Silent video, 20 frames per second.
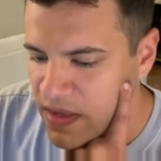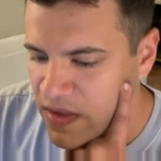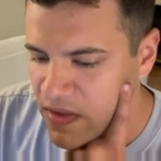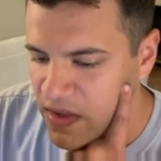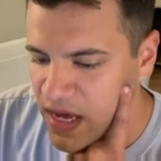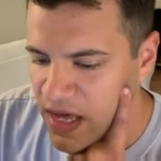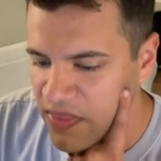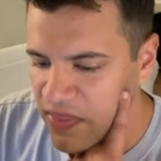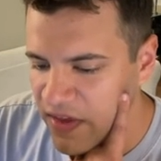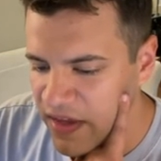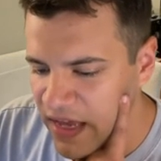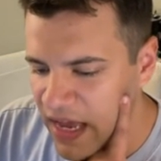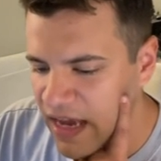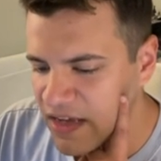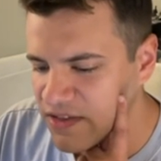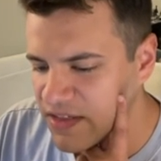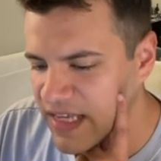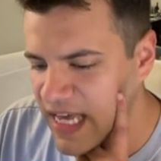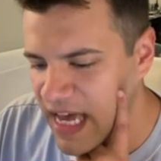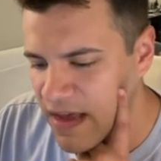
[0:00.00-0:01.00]
I think I
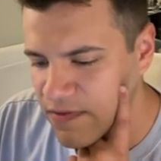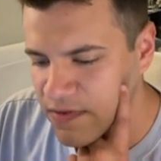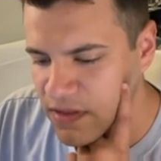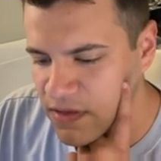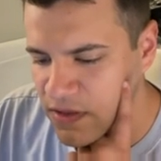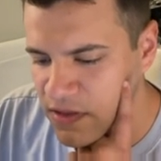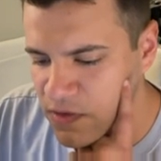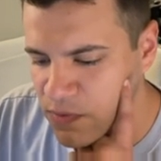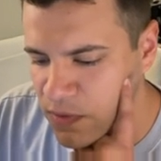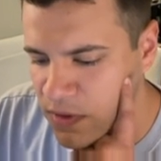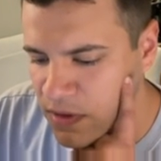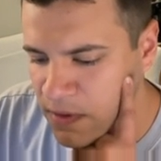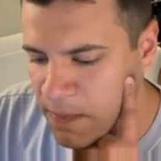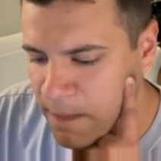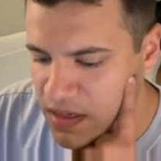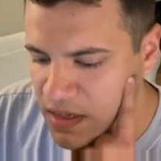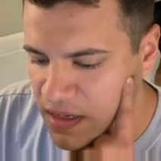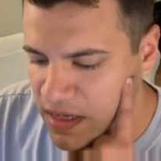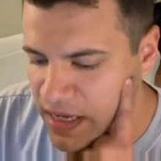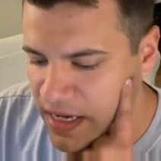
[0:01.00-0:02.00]
actually have seen this one.
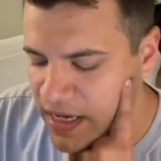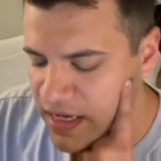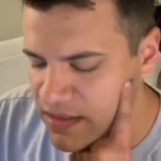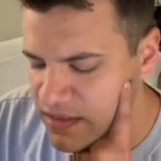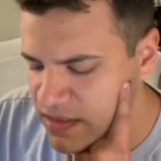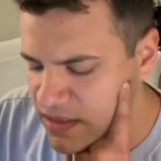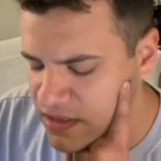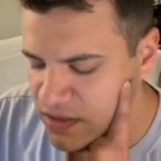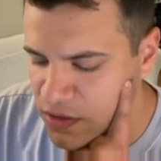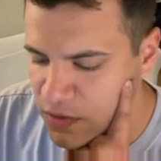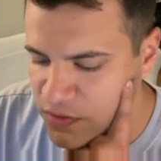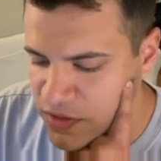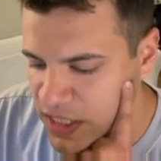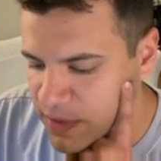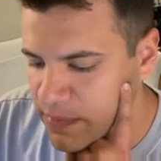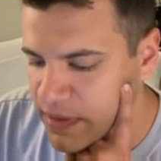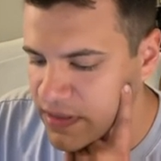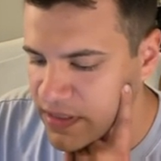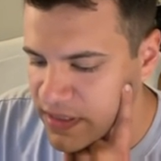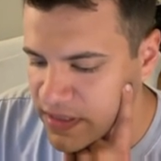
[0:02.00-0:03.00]
I guess I could go check my
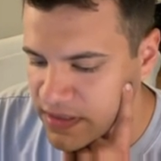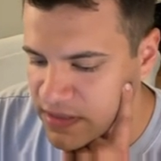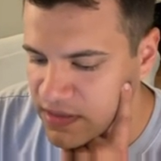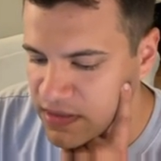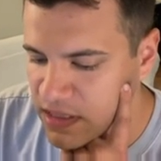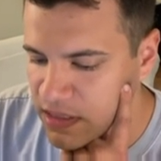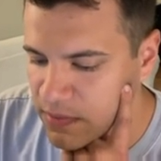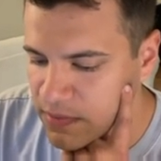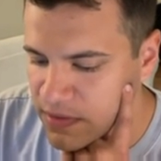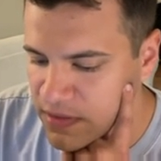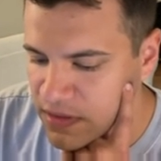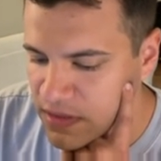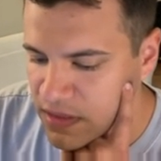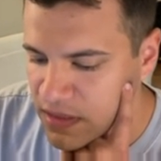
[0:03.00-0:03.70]
ticket stubs.